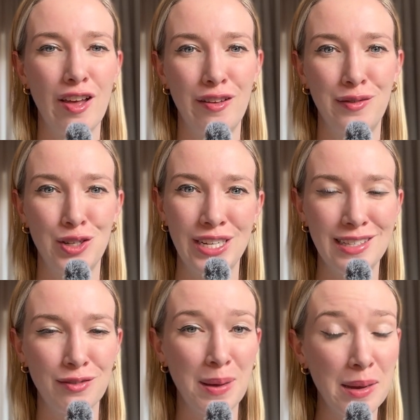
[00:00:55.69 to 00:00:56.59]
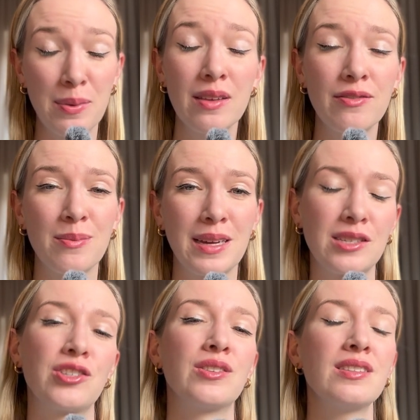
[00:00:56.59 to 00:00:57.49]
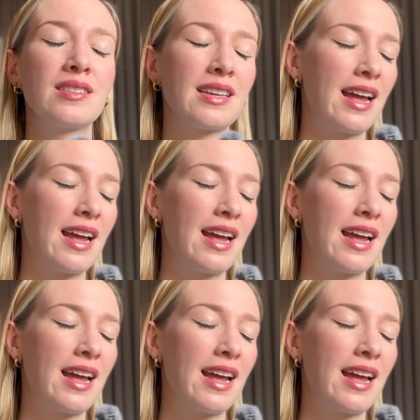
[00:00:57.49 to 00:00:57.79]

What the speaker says: of sheets of paper for my students,